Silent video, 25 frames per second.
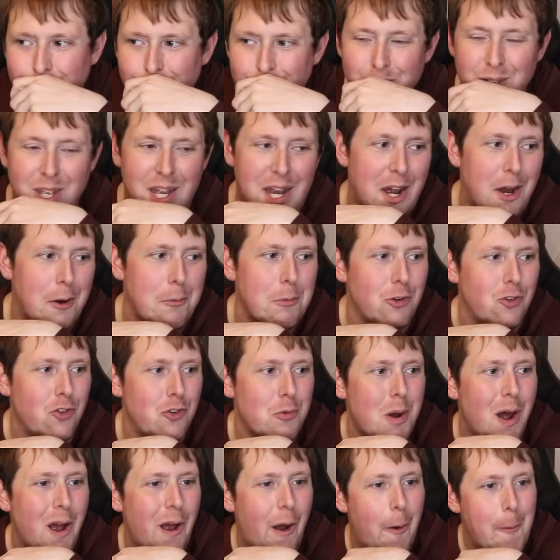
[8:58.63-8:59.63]
Can't help but
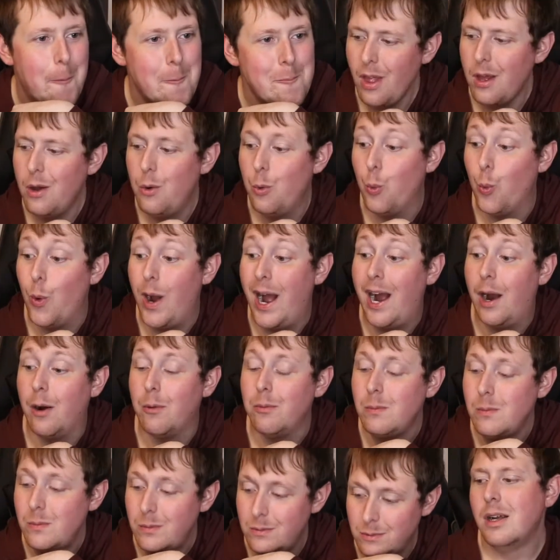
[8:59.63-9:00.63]
smile. Wow.
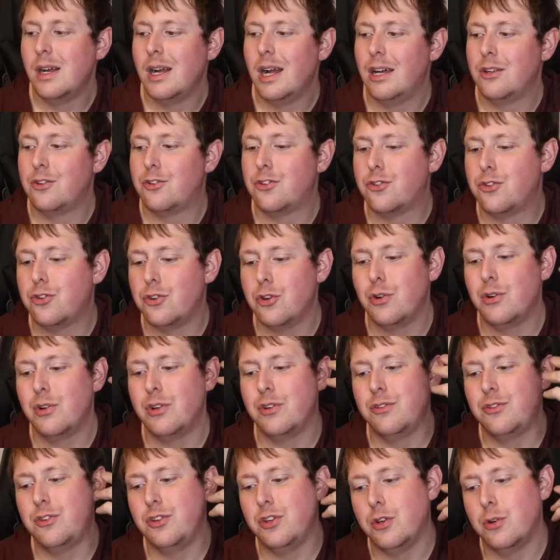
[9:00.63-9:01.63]
As soon
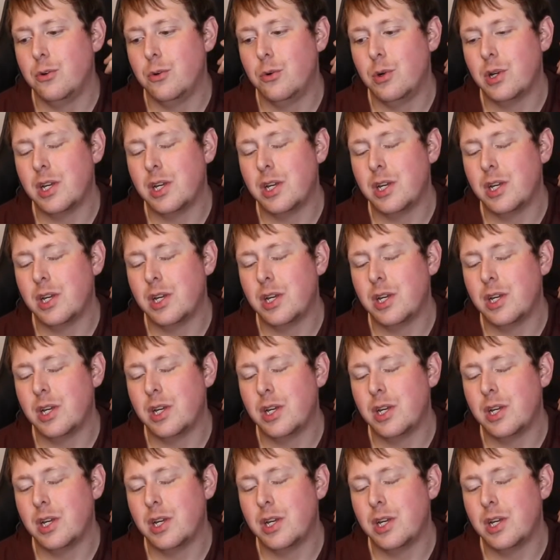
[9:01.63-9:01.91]
as you